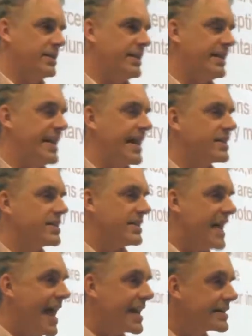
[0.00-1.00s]
is detect
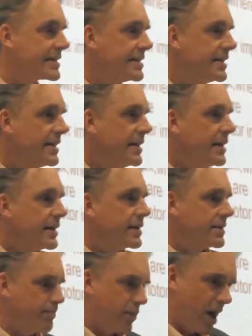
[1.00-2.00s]
snakes,
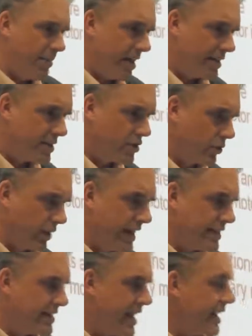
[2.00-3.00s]
because primates don't
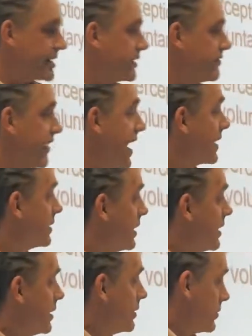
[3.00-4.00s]
like snakes. In fact,
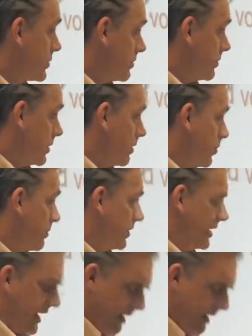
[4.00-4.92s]
there's a woman